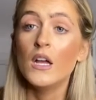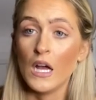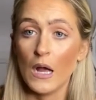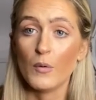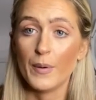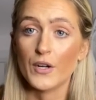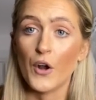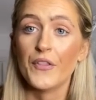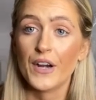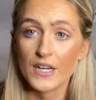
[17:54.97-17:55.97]
I will put it
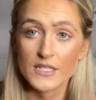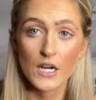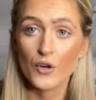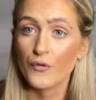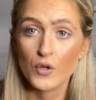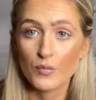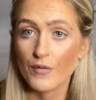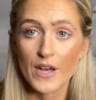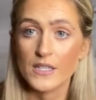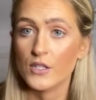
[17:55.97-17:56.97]
out there. It is hard. If you don't
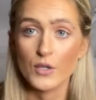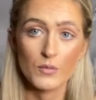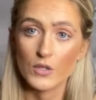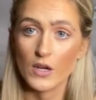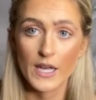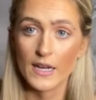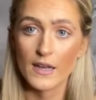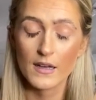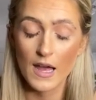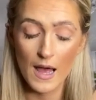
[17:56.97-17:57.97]
revise, then you will not get
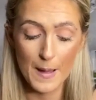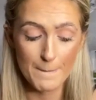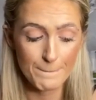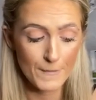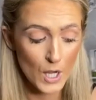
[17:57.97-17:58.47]
it.